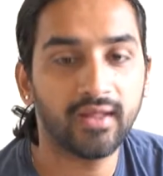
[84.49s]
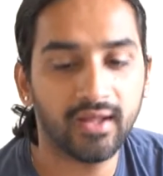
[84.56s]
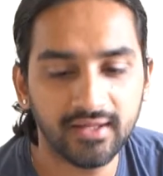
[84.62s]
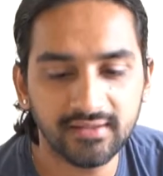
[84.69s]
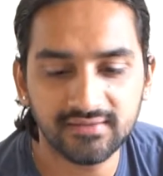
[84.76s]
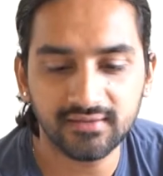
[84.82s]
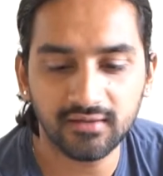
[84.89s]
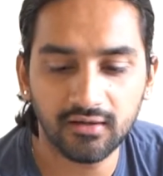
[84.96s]

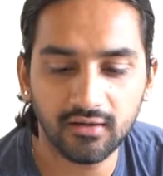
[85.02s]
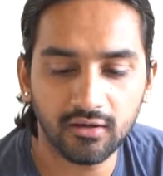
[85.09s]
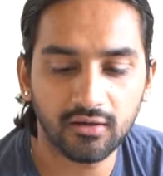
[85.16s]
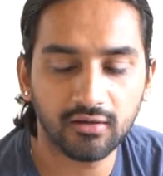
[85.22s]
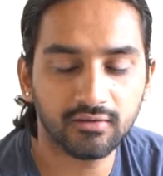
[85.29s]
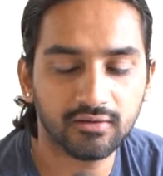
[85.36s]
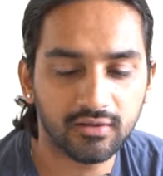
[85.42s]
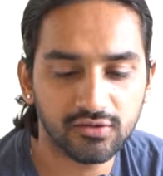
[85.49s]
It's
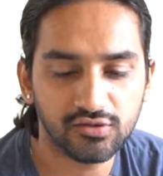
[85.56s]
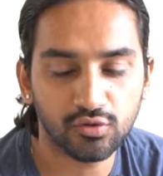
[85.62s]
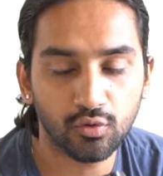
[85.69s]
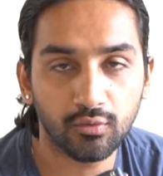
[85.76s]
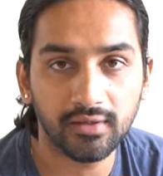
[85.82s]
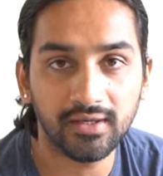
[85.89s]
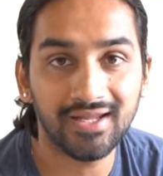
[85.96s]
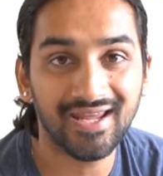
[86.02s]
the
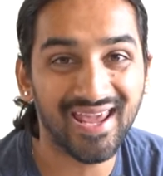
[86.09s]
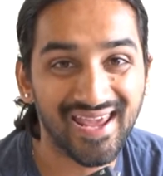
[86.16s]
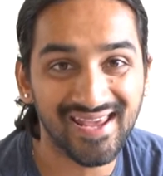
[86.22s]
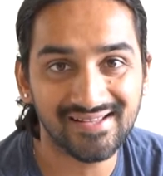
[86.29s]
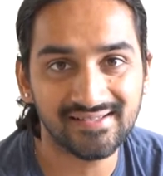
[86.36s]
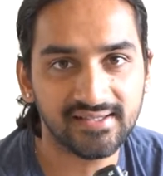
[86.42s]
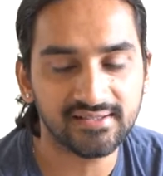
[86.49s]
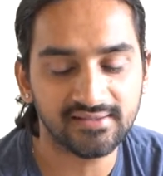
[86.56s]
Sony
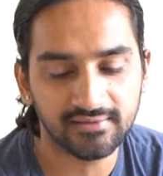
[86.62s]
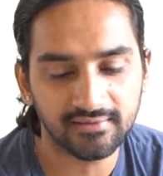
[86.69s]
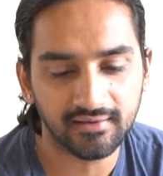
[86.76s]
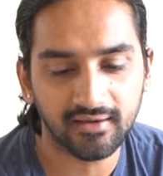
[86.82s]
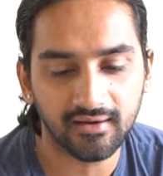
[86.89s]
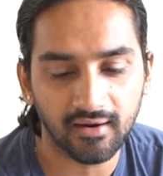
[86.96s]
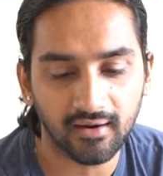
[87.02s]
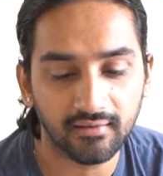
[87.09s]

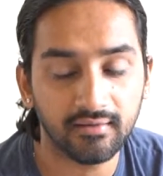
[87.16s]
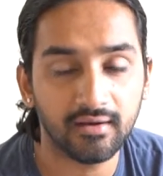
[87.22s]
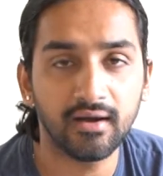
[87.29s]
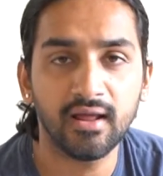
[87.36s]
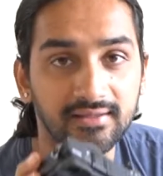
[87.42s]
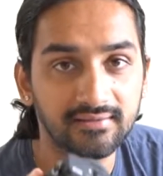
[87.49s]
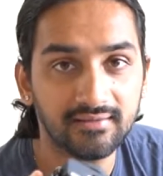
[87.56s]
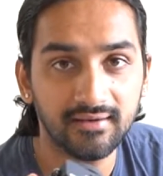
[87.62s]

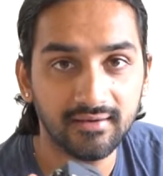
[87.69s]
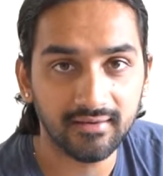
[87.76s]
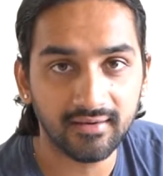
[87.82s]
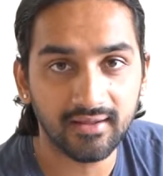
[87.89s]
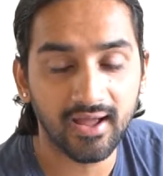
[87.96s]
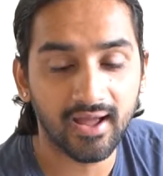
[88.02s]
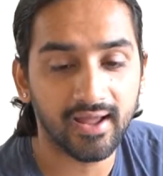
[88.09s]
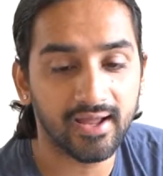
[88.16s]
A6300. This little
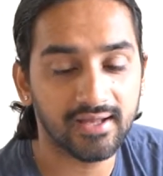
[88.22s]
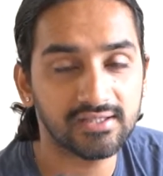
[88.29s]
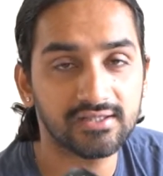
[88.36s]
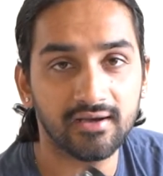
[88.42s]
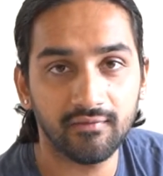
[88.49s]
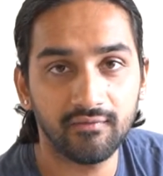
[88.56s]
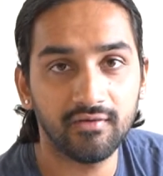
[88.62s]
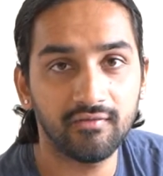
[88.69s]
guy has
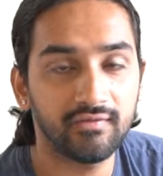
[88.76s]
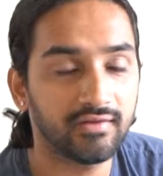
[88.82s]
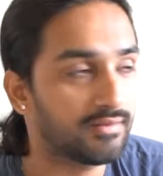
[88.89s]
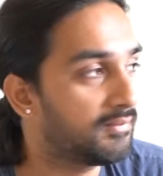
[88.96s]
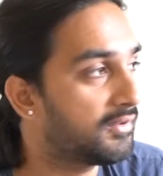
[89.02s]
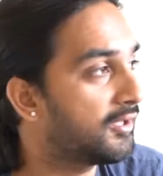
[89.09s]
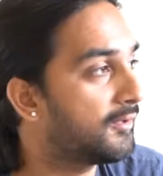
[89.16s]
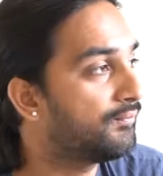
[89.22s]
traveled with
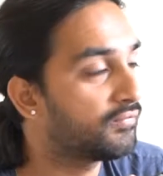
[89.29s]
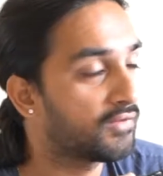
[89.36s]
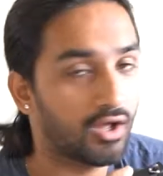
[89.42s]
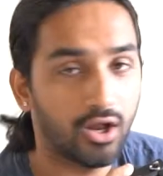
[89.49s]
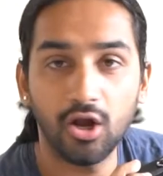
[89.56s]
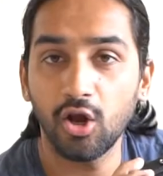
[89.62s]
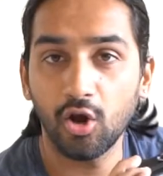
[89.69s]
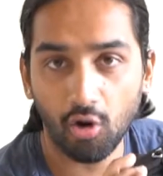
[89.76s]
me
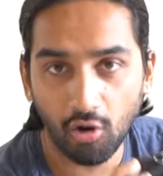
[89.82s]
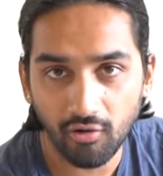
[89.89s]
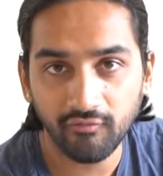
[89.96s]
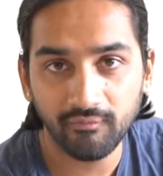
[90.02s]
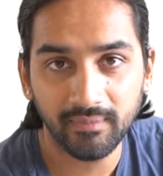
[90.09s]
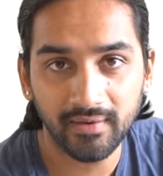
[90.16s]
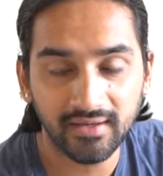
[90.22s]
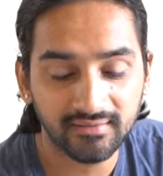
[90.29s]
a lot of
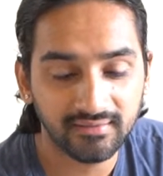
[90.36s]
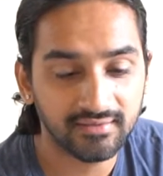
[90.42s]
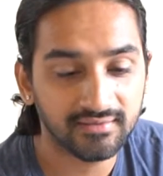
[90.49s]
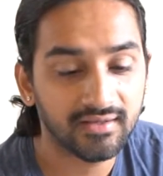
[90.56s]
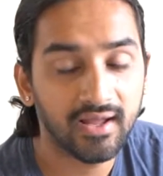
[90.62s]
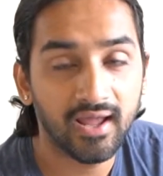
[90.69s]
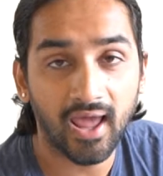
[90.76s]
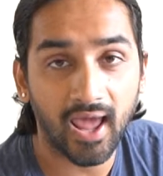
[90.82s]
places
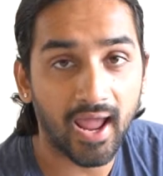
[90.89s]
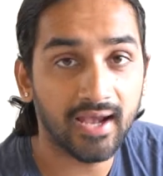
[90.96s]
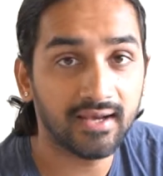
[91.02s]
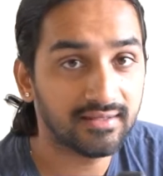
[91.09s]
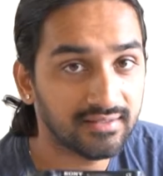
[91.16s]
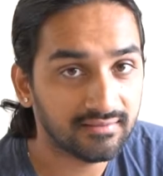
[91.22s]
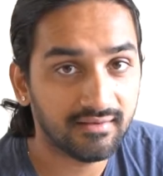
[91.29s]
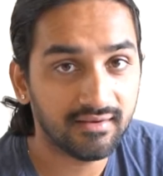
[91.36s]

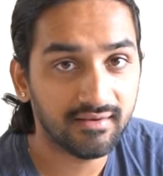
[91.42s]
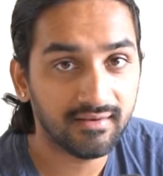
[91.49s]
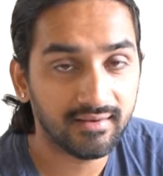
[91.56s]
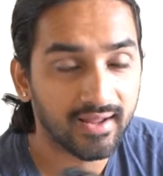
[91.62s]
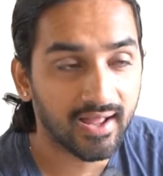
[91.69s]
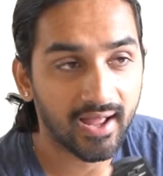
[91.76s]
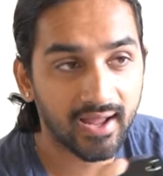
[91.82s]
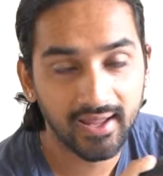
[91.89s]
and this little
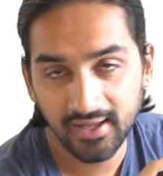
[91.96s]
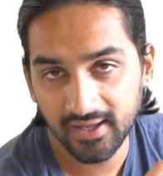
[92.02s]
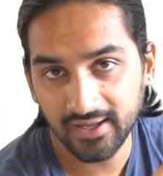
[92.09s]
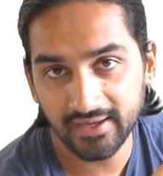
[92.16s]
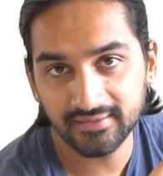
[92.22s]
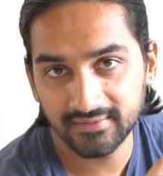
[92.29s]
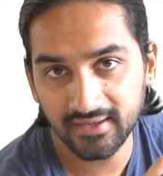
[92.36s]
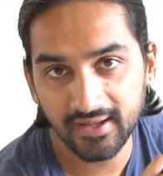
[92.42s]
guy
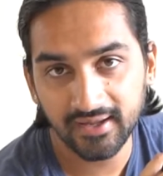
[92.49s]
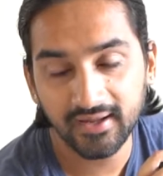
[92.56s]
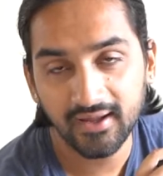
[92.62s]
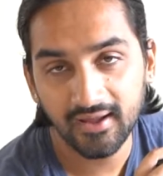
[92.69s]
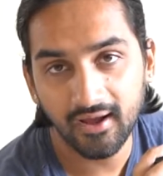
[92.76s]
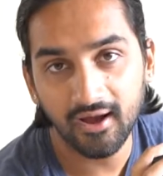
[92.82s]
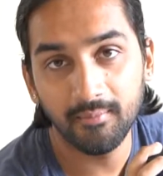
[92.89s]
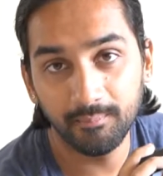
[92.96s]
is like
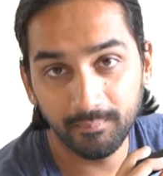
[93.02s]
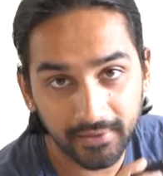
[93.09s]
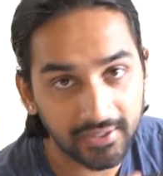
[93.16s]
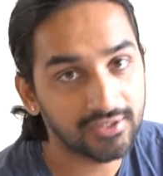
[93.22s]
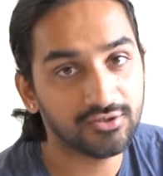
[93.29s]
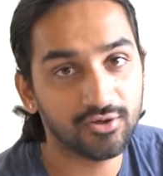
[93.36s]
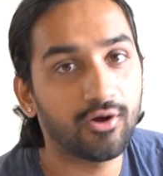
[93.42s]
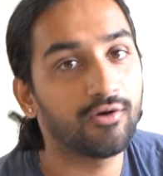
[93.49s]
a
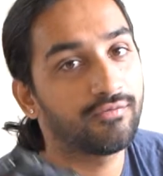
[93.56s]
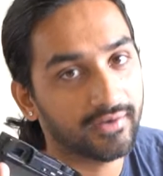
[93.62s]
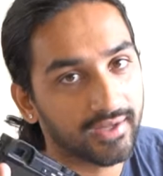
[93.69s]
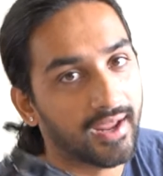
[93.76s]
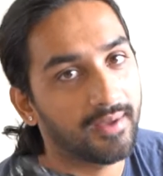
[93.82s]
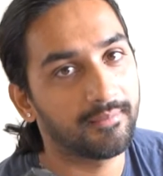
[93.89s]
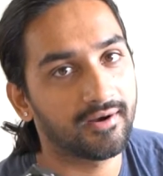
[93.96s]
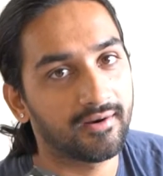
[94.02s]
beast of a
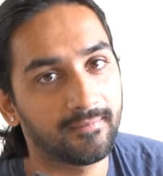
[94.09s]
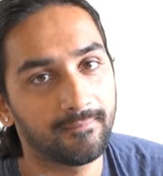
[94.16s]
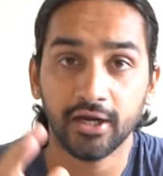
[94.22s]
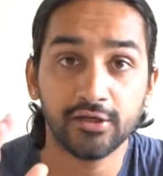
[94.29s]
camera.